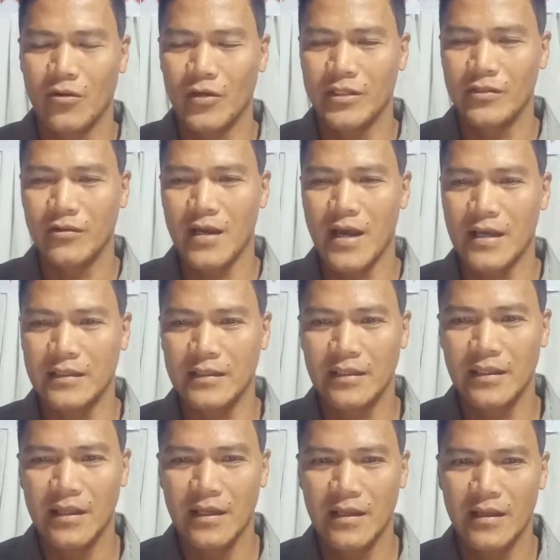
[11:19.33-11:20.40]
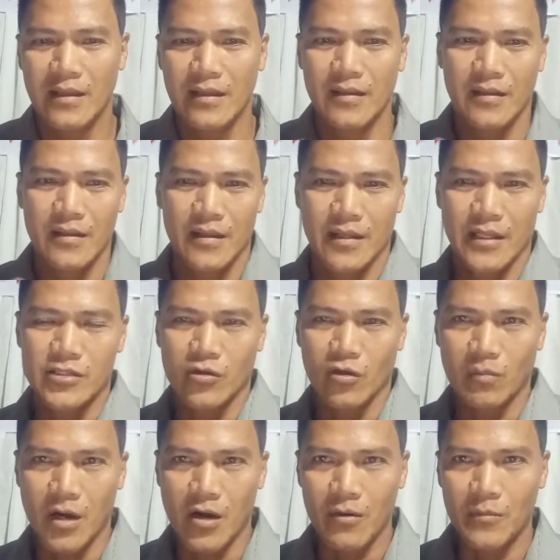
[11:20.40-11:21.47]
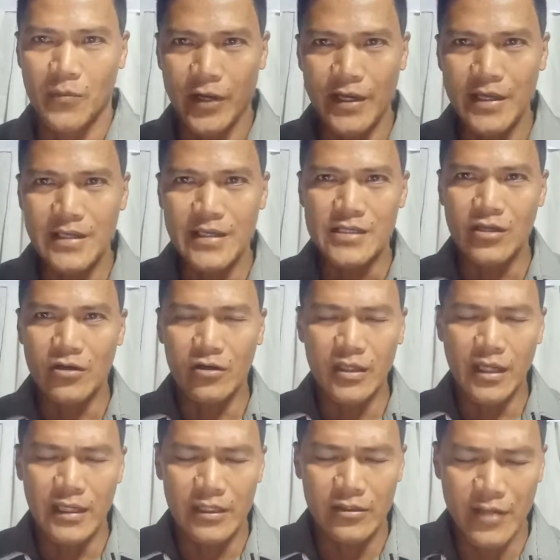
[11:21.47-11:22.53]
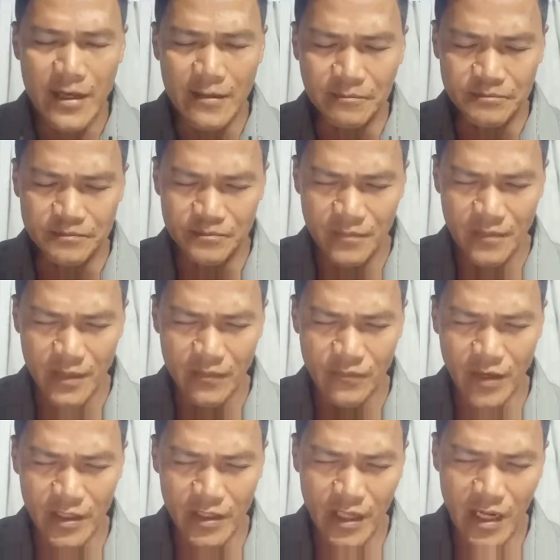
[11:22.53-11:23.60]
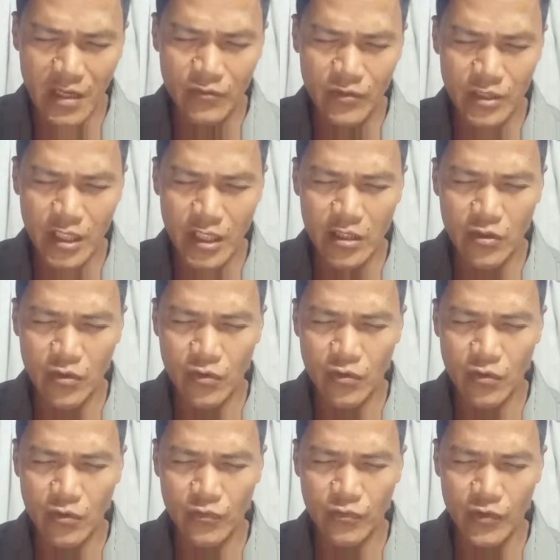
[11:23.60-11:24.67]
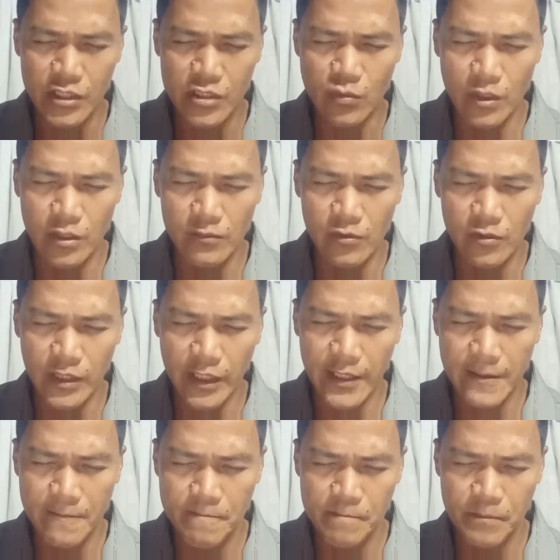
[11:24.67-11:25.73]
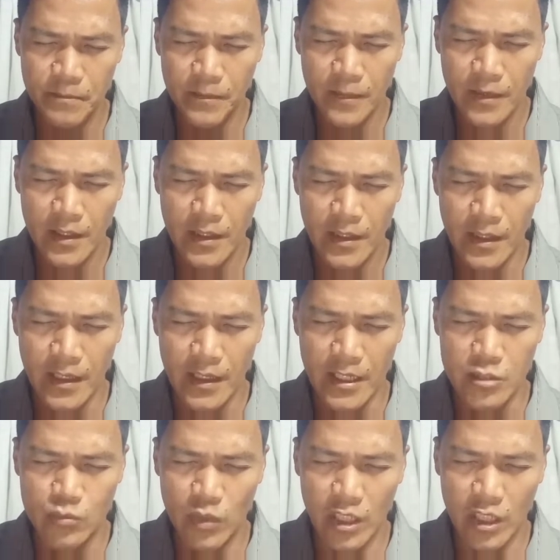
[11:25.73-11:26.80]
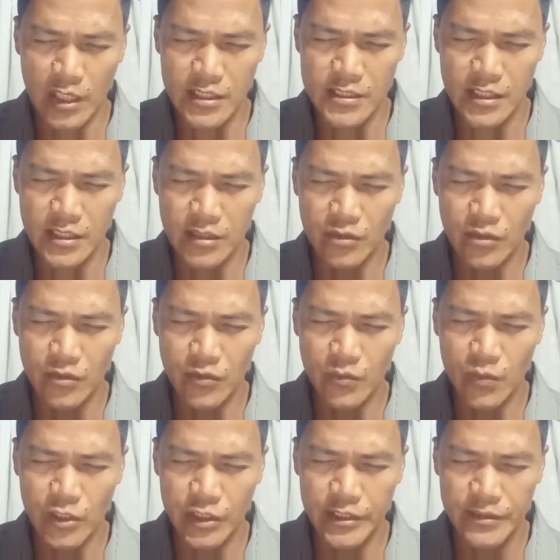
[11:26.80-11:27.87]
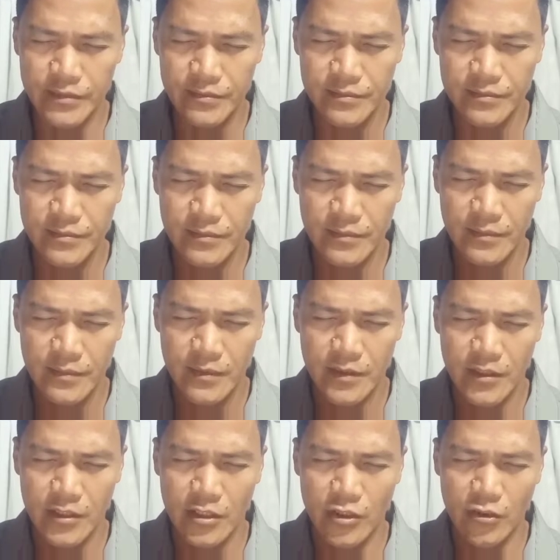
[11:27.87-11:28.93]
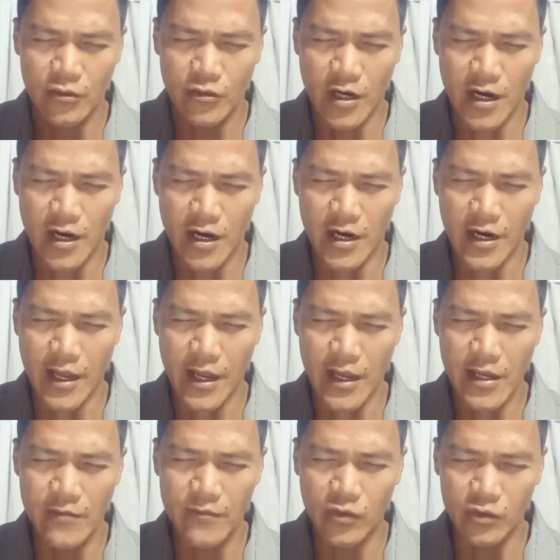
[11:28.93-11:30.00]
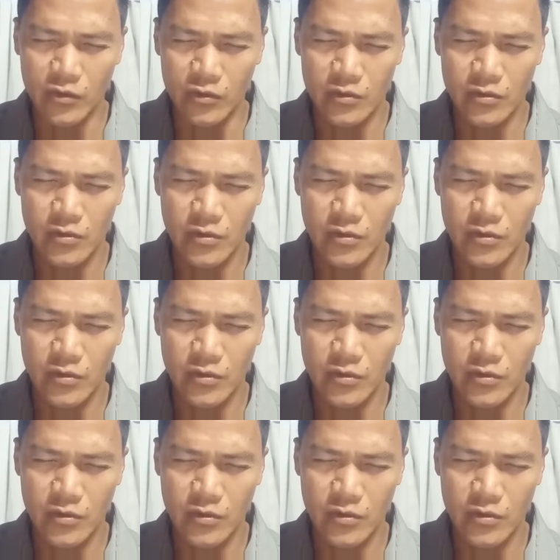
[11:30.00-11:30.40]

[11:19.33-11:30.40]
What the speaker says: Glory to God! Let's all bow and pray. Yes, Lord. Hallelujah! Father God, we thank You for this wonderful day, and as we listen to Your word, You are able,